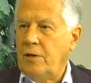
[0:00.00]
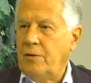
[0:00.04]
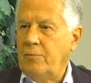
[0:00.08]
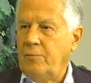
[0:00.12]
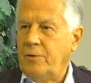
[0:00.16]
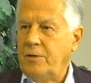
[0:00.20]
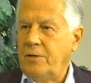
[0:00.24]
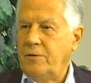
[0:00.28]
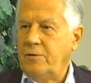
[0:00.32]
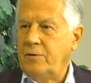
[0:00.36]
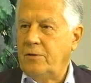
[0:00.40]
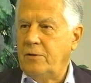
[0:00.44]
I
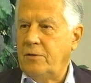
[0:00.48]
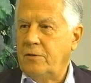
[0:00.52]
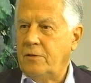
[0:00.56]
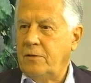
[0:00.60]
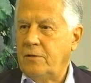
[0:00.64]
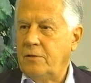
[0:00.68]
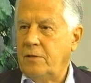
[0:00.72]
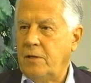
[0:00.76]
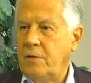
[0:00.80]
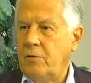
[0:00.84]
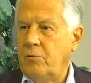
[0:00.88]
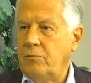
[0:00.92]
mean, do
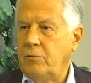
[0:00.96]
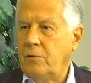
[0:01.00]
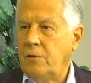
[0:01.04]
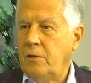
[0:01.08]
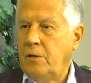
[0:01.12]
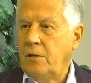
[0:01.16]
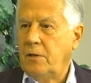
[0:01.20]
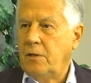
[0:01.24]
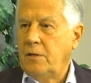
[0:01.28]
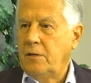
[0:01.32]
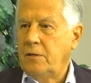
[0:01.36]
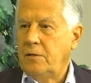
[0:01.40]
they
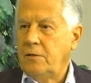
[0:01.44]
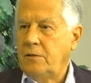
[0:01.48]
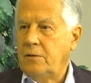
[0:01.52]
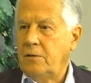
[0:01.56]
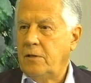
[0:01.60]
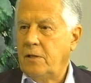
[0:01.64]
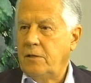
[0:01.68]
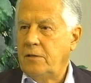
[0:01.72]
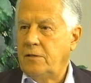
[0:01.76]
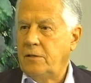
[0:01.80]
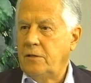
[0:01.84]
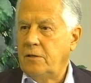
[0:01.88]
do
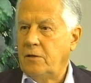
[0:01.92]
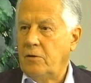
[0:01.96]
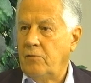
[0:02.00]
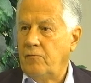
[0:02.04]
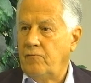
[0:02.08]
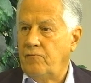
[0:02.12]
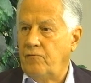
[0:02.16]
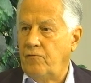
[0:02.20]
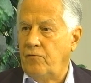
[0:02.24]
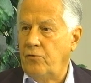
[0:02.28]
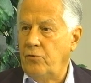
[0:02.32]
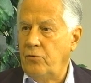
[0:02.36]
they
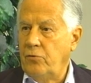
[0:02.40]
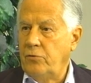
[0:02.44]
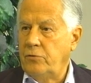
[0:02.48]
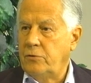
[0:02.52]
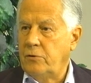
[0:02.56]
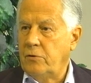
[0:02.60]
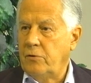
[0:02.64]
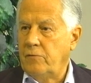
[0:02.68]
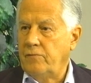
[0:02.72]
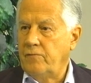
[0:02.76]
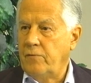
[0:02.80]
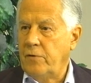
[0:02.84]
think
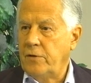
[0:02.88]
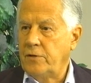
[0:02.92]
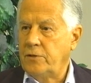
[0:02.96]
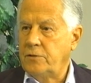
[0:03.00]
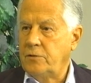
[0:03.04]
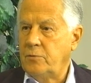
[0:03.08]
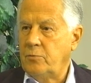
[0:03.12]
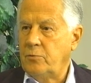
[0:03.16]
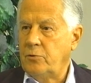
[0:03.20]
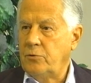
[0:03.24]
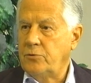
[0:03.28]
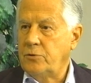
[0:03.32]
fruit or
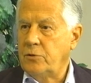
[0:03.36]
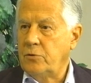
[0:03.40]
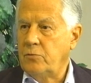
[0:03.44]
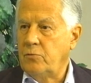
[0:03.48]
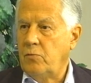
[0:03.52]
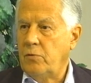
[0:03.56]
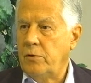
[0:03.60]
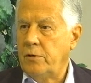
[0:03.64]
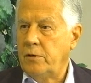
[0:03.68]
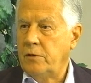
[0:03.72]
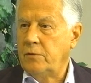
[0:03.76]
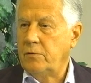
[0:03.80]
vegetables or
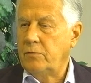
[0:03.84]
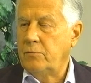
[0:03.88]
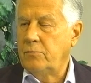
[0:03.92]
what?